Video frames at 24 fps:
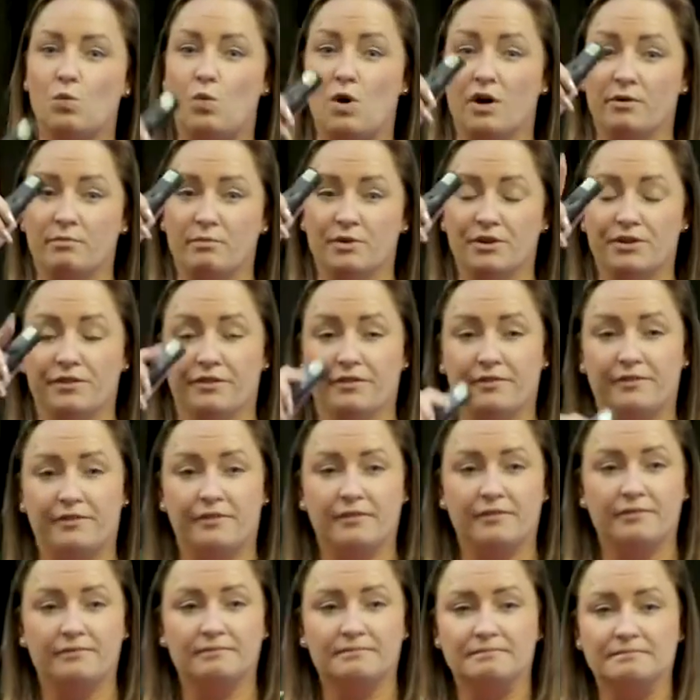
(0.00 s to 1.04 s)
1 month.
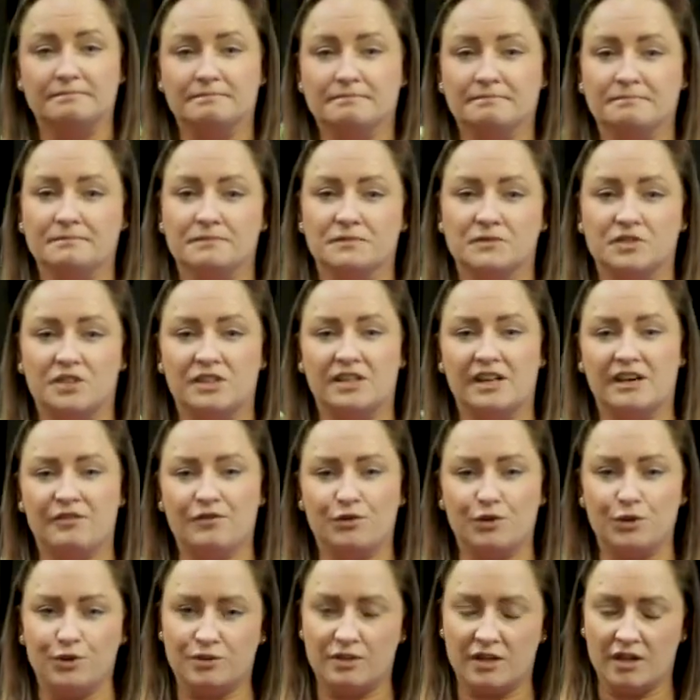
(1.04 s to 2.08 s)
So
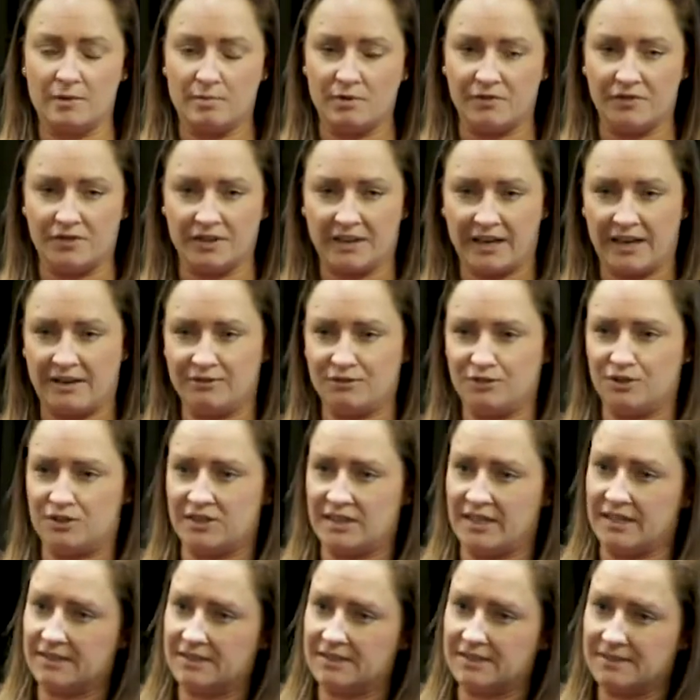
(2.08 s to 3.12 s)
therefore, who's liable for the council
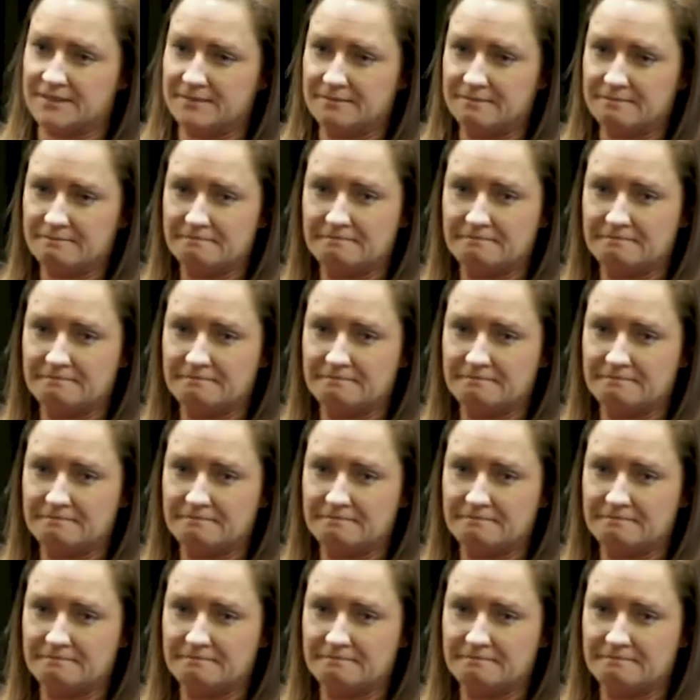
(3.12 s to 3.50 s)
tax?